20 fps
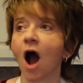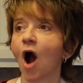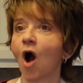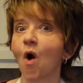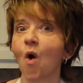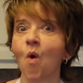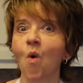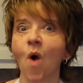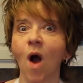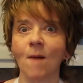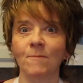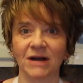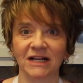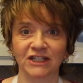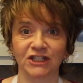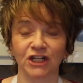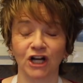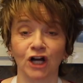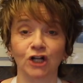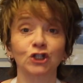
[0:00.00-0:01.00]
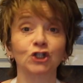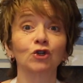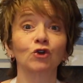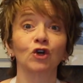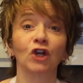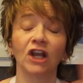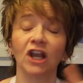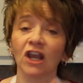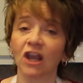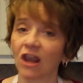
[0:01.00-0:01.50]
Oh my stars, you
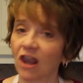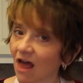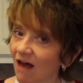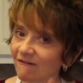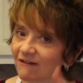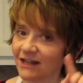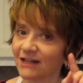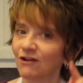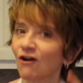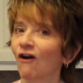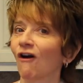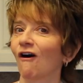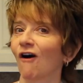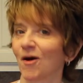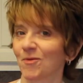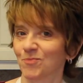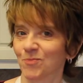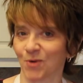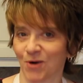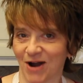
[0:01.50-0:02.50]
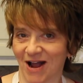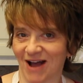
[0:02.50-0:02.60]
would love it on